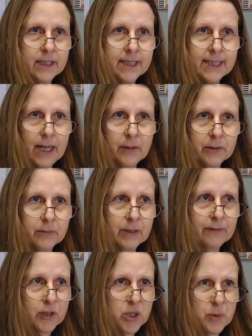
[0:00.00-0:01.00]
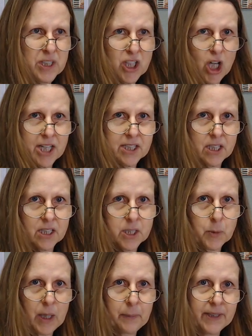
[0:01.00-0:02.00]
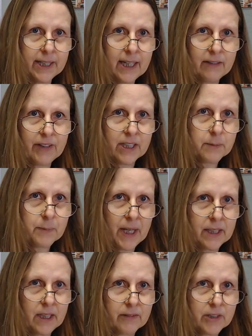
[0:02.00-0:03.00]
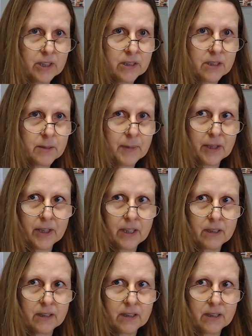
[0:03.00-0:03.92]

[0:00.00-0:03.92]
down the river so it's lost in a swamp and they can't find his body ever to bury it.